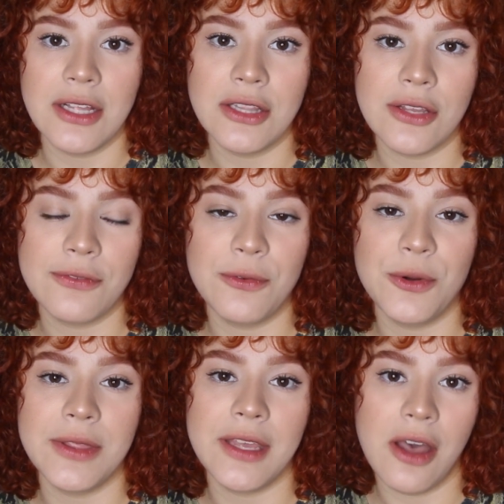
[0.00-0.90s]
look
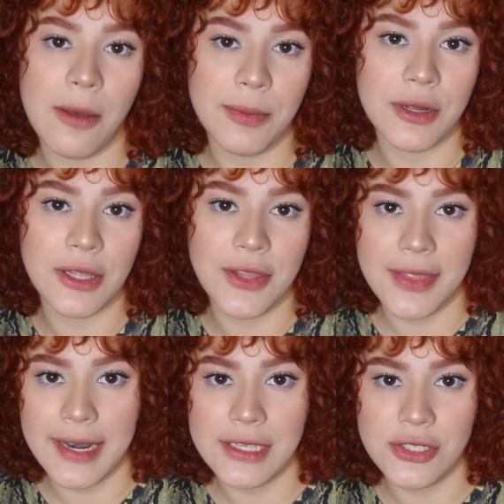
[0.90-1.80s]
for the copper color
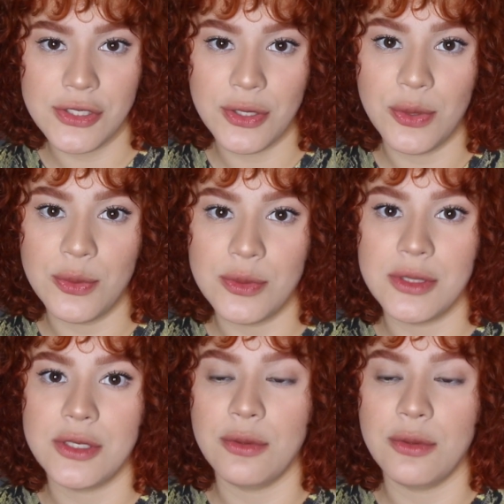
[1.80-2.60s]
that I just used,